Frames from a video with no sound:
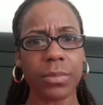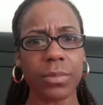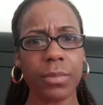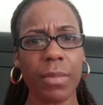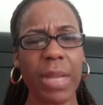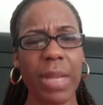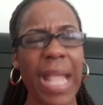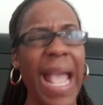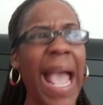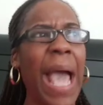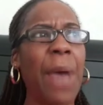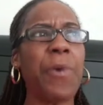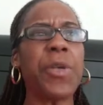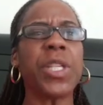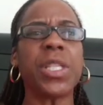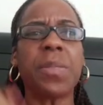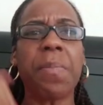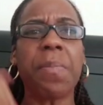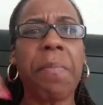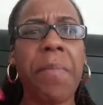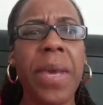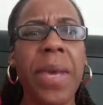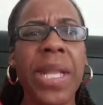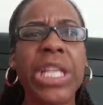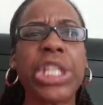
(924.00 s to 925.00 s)
I was
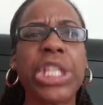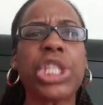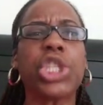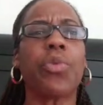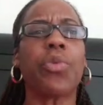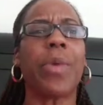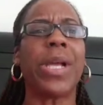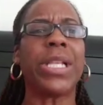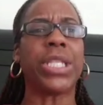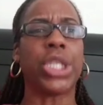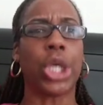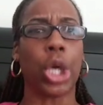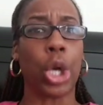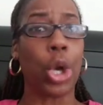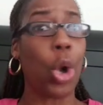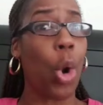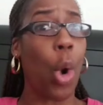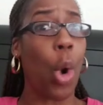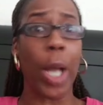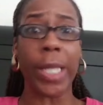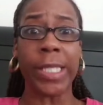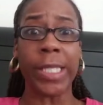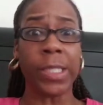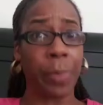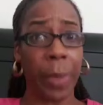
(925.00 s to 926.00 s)
ministering to
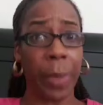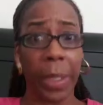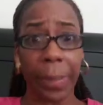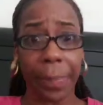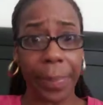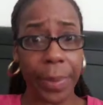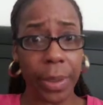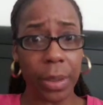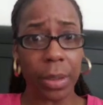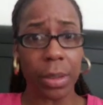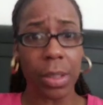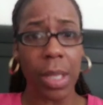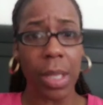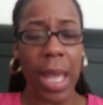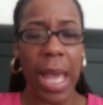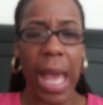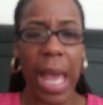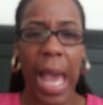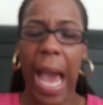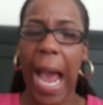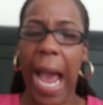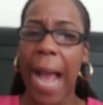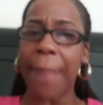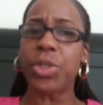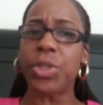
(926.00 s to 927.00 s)
God's people.
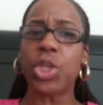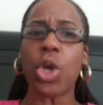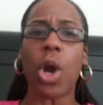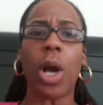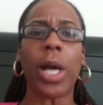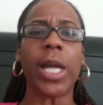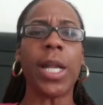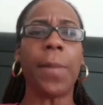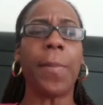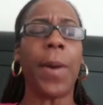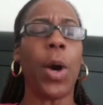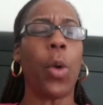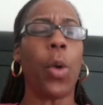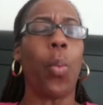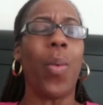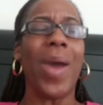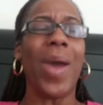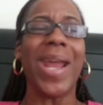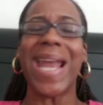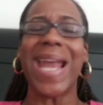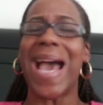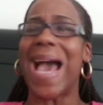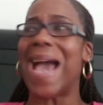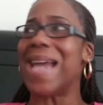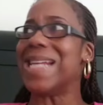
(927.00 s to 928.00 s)
I'm talking about
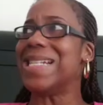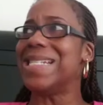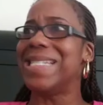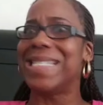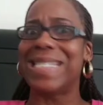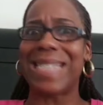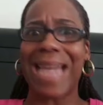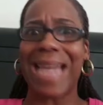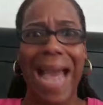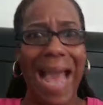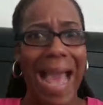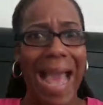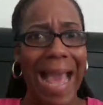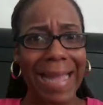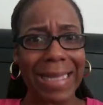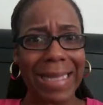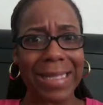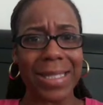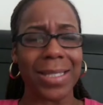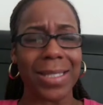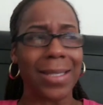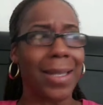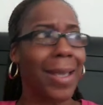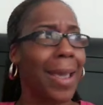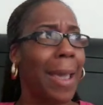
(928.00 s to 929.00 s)
when I
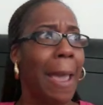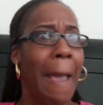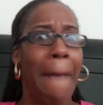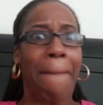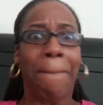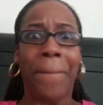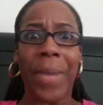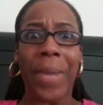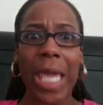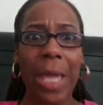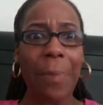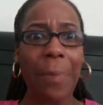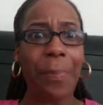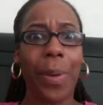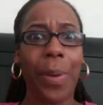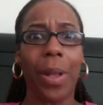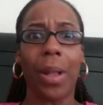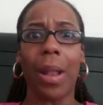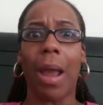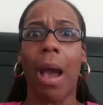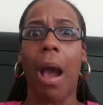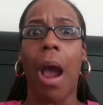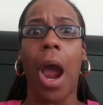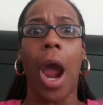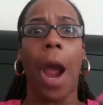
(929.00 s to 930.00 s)
dance people
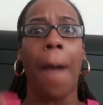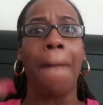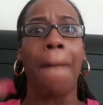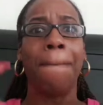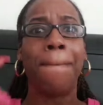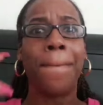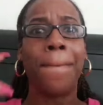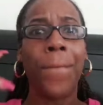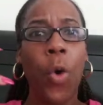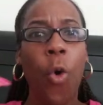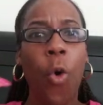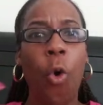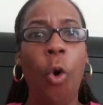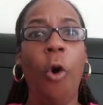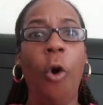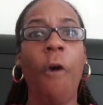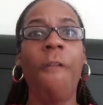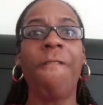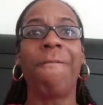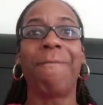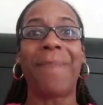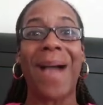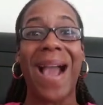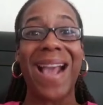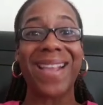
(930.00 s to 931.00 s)
are
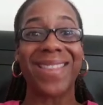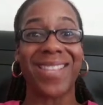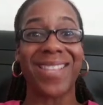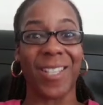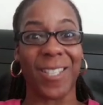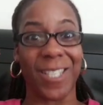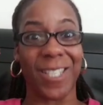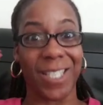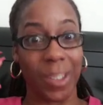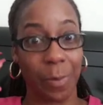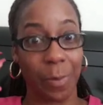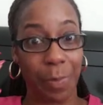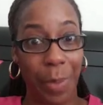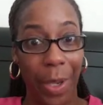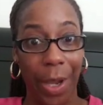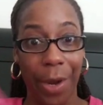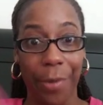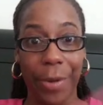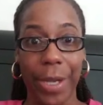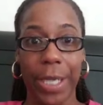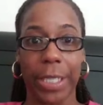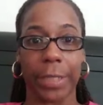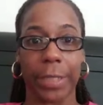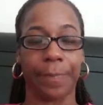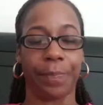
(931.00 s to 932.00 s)
moved by the
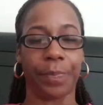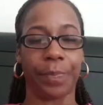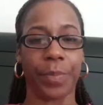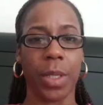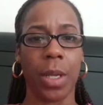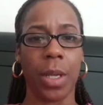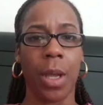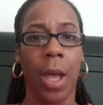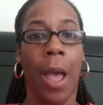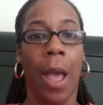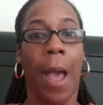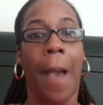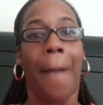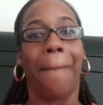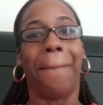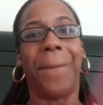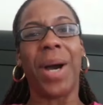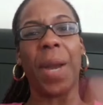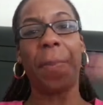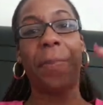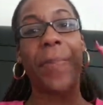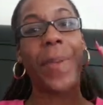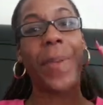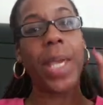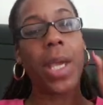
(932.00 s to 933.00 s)
Spirit.
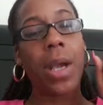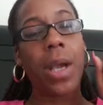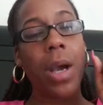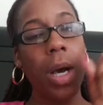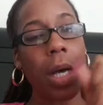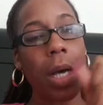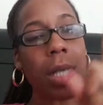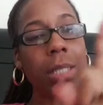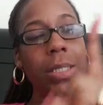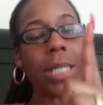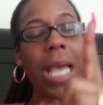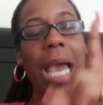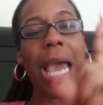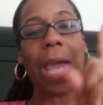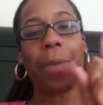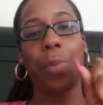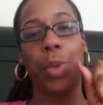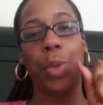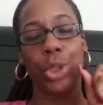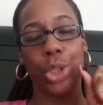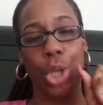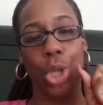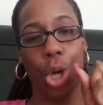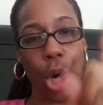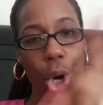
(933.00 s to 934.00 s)
But because I
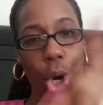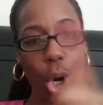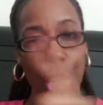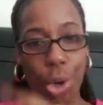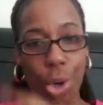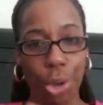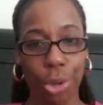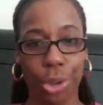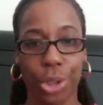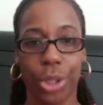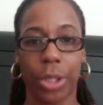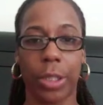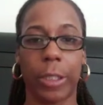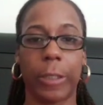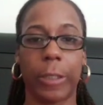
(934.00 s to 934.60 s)
was hurt,